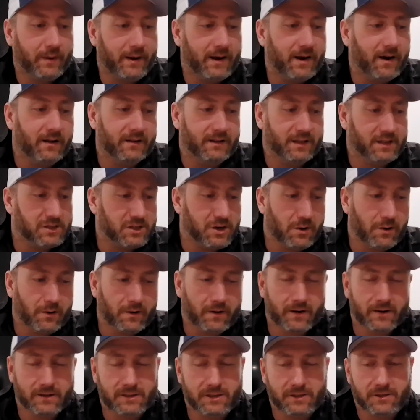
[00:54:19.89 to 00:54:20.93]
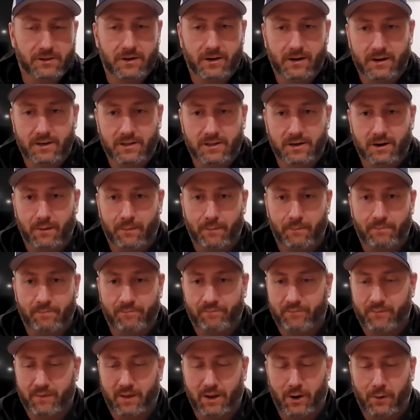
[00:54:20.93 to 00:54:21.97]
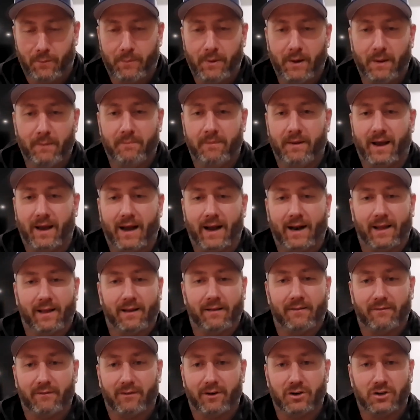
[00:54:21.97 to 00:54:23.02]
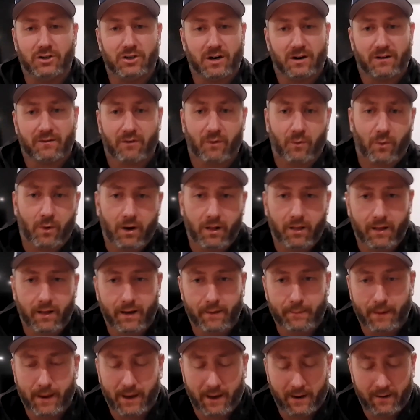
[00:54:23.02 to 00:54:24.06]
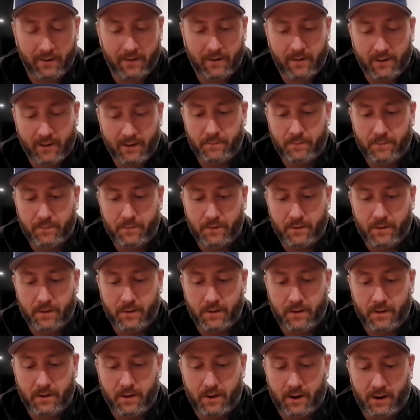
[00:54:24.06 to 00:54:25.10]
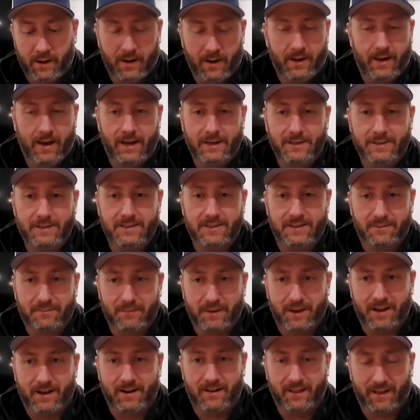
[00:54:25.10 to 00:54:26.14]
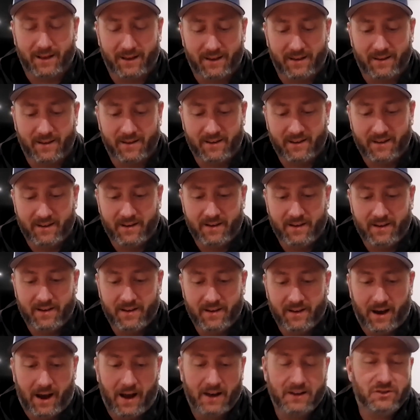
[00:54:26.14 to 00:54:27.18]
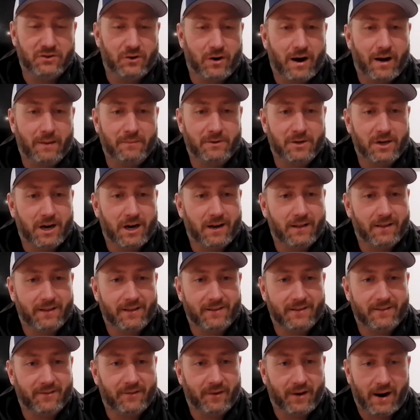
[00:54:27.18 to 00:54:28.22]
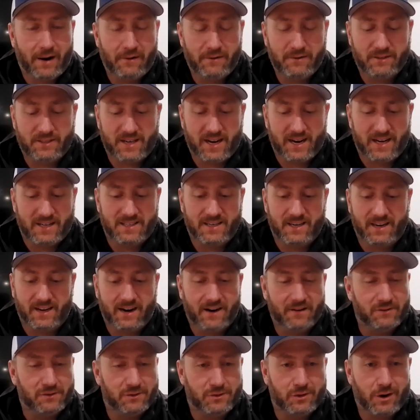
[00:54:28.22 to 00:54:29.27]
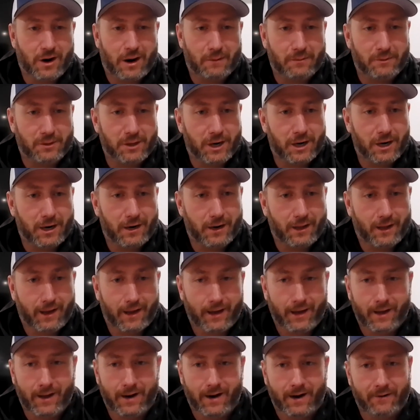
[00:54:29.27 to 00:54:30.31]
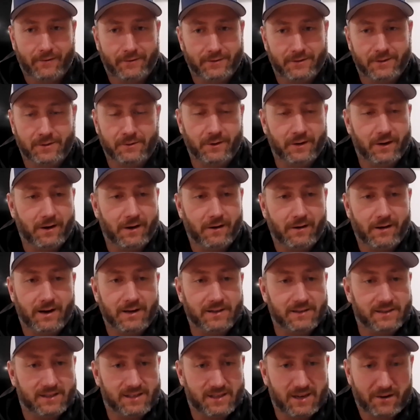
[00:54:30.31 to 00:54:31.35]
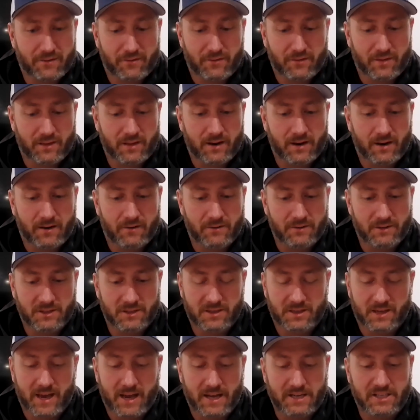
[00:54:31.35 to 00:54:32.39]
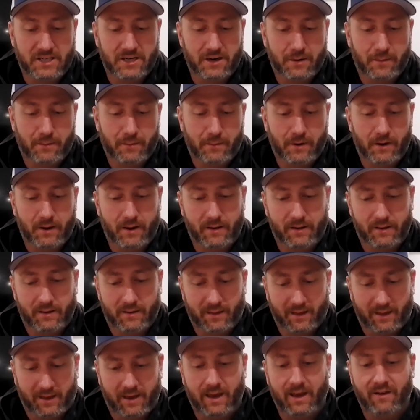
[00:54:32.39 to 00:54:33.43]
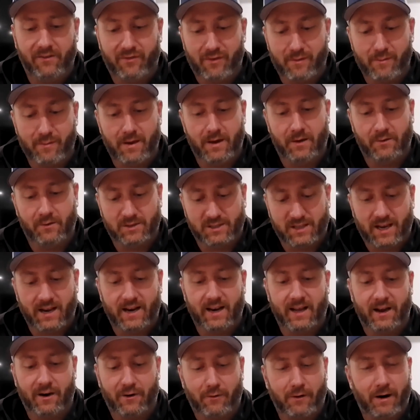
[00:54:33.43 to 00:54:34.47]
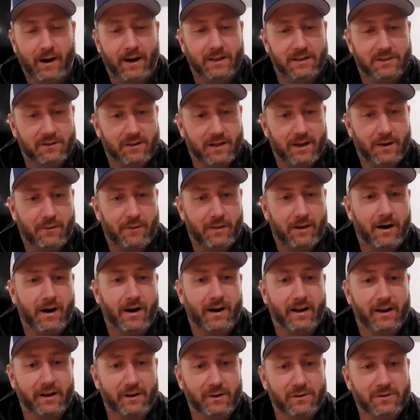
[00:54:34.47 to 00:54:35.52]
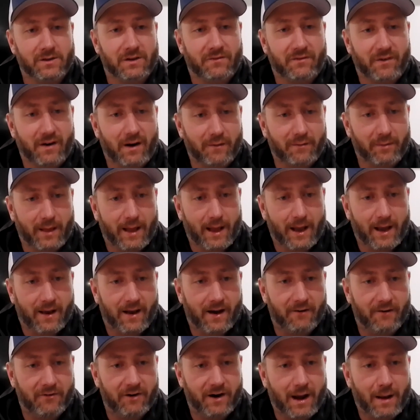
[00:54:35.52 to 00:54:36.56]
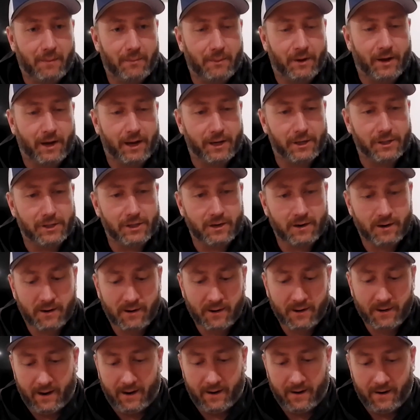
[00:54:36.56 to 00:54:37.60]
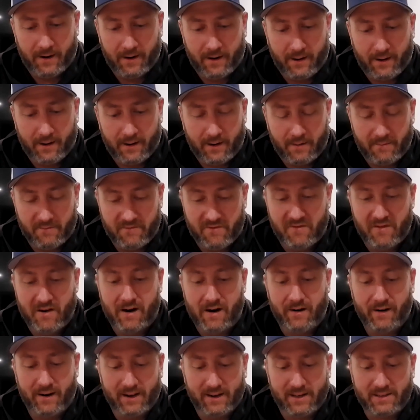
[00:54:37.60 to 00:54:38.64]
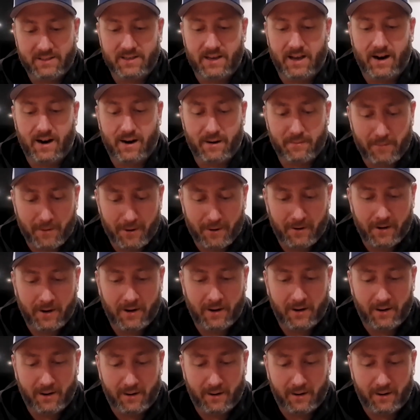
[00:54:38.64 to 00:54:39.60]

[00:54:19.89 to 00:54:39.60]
We call it the Joker. It's your traditional, pimp daddy version of a walleye bait. And it catches them, man. Like I drop shot this when I was testing it. I was drop shotting it. I was doing all kinds of stuff with it, and it was just catching them. But the key for me was getting it right, so that way I can use it for every application. And I'm very excited about it.